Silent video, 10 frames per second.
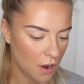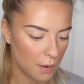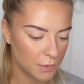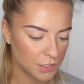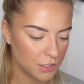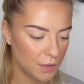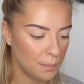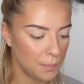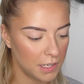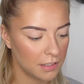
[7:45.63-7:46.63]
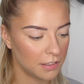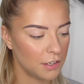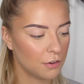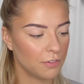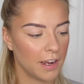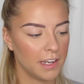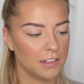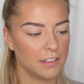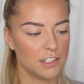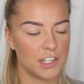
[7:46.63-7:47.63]
I'm just gonna immediately go right
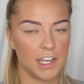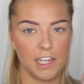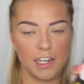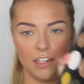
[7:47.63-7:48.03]
into the shade